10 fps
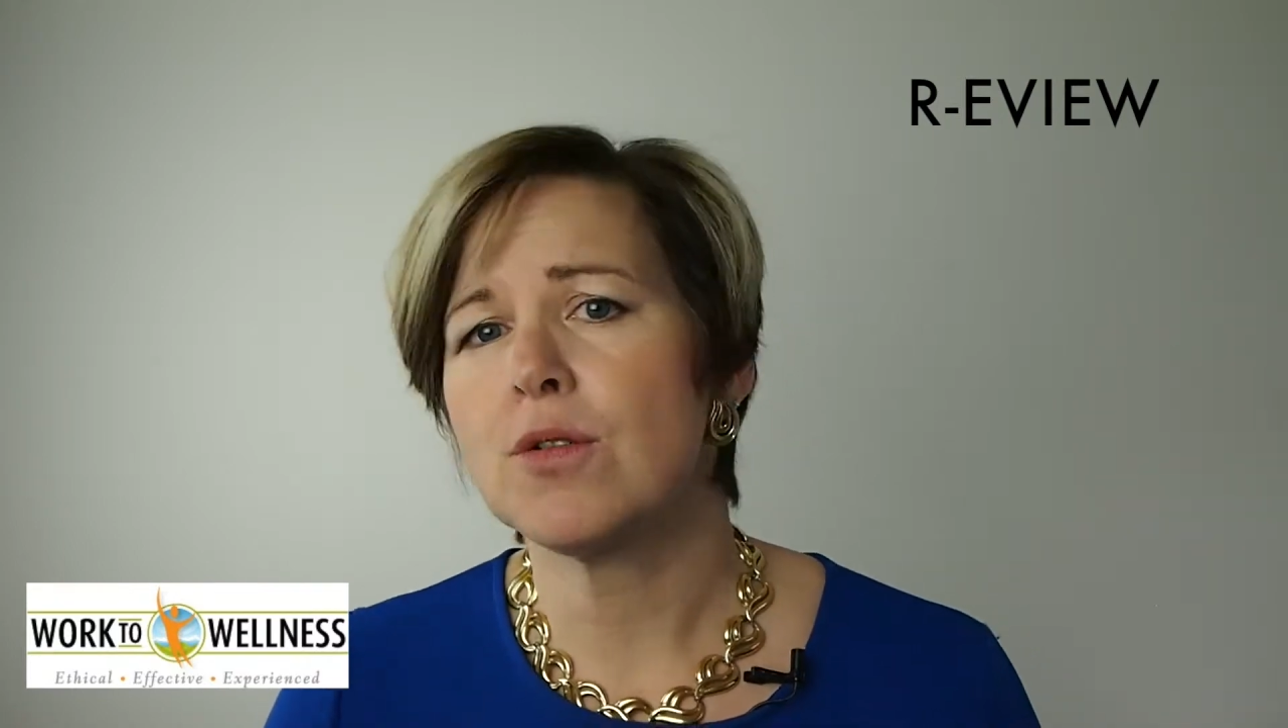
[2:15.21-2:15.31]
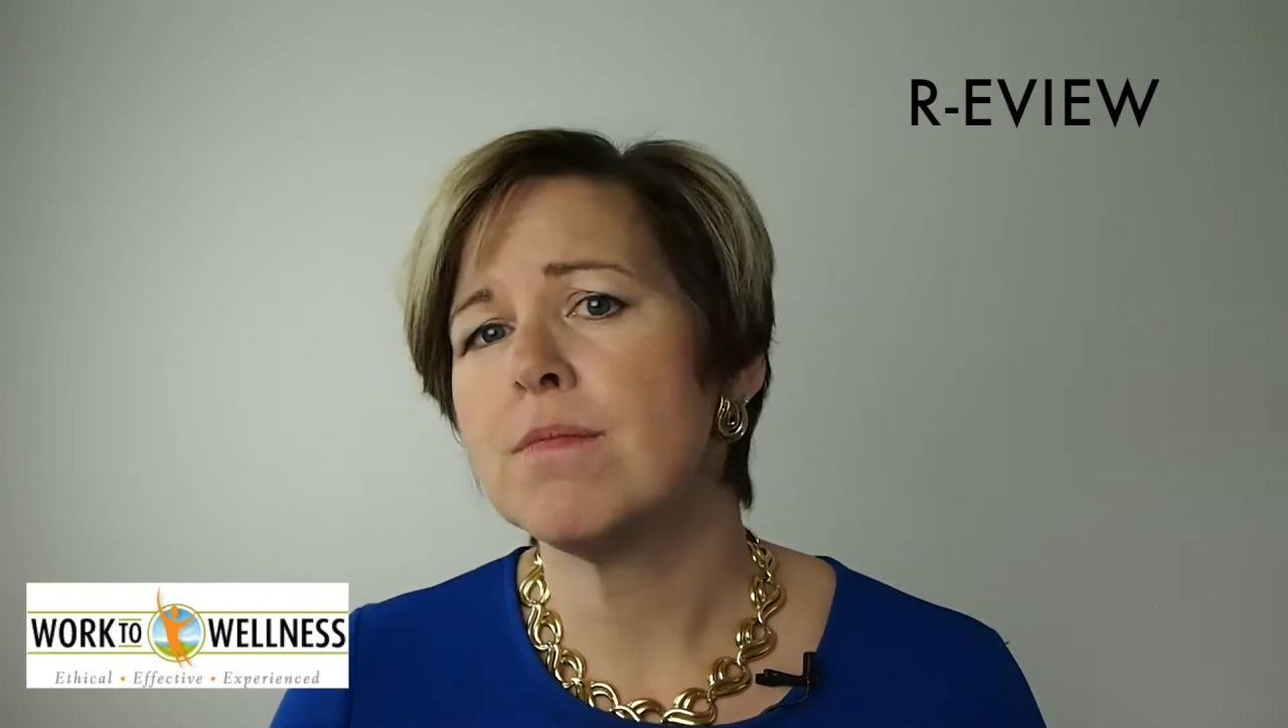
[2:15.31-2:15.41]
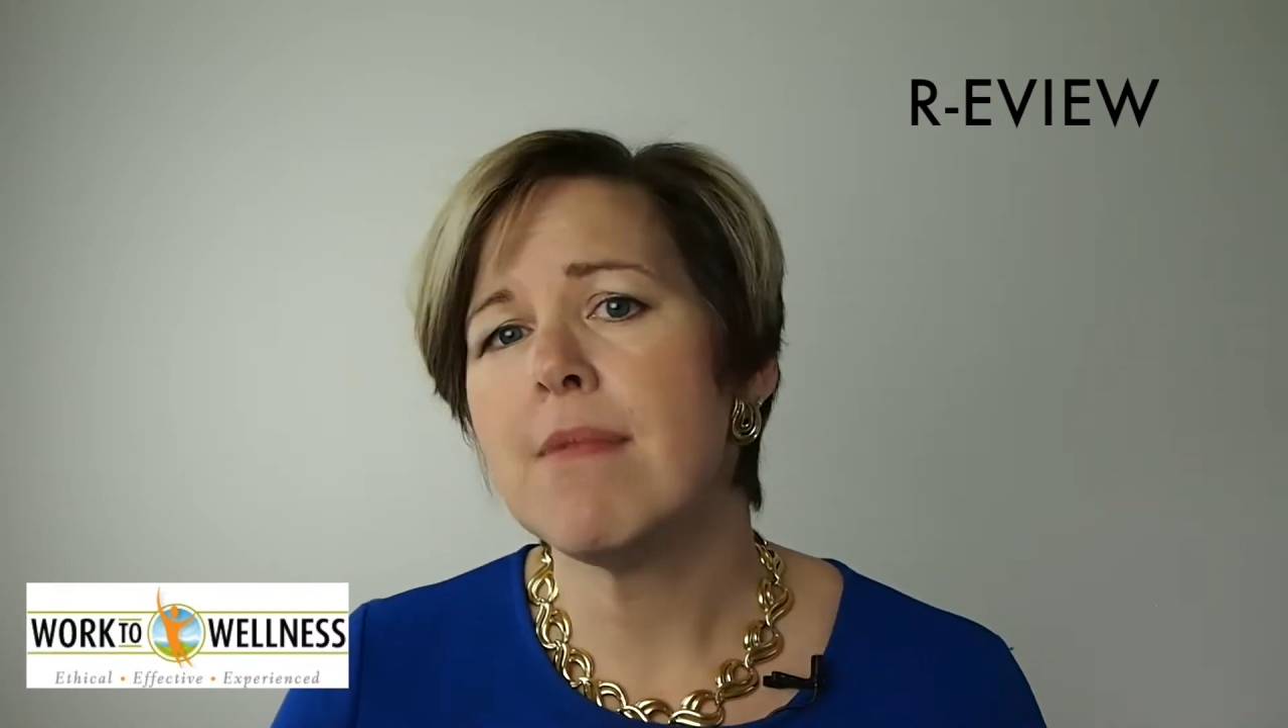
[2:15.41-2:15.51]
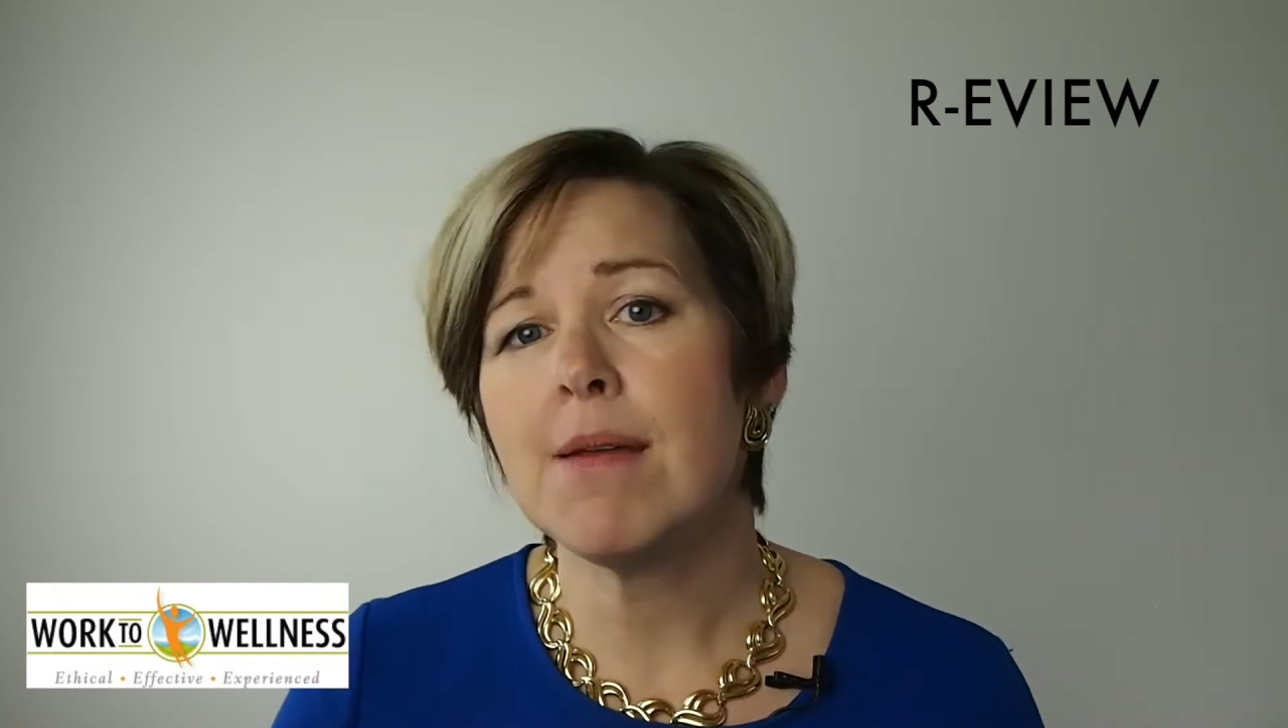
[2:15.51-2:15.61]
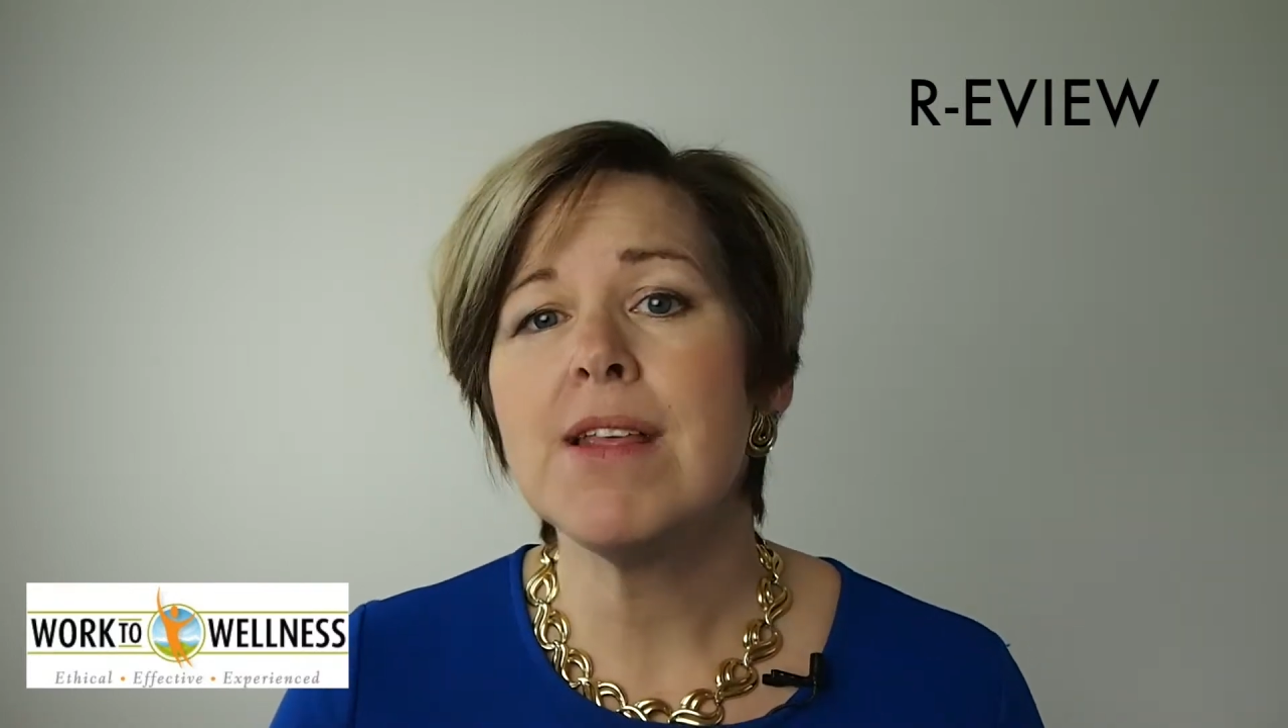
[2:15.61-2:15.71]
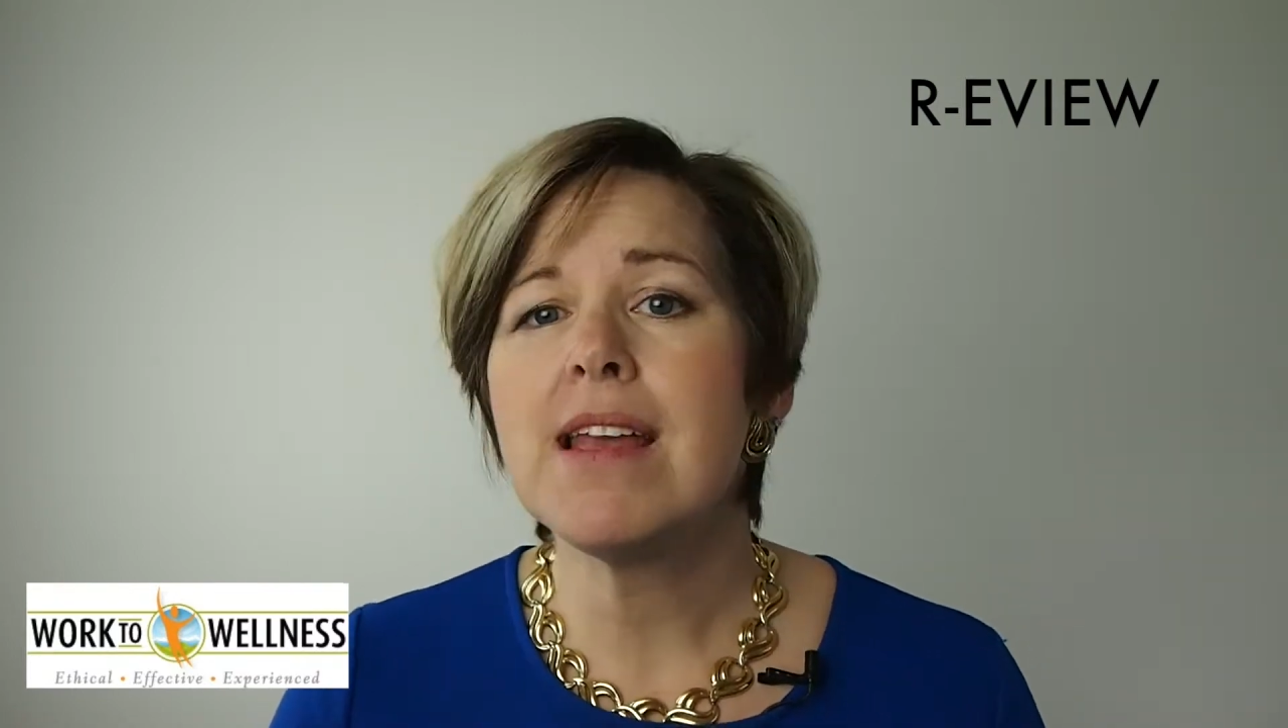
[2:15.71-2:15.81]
or maybe